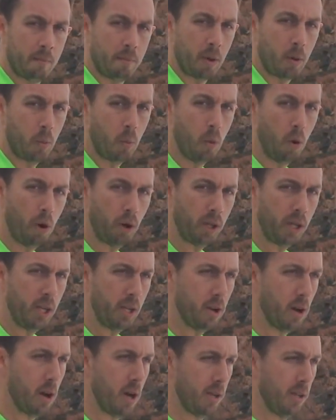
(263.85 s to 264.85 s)
but
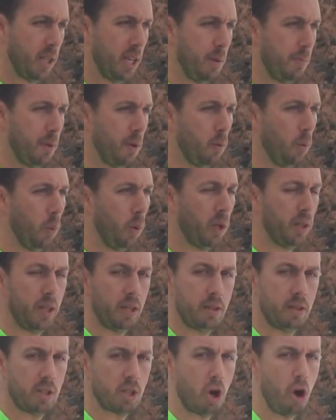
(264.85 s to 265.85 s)
working on keeping
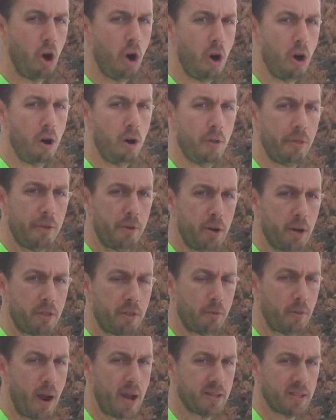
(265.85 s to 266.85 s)
really tall through your
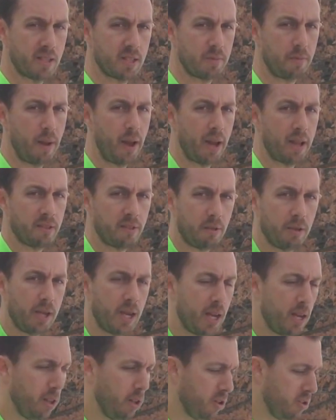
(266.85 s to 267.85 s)
thoracic spine. So
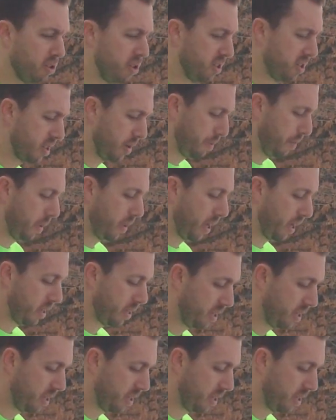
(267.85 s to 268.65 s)
again, it looks just simply like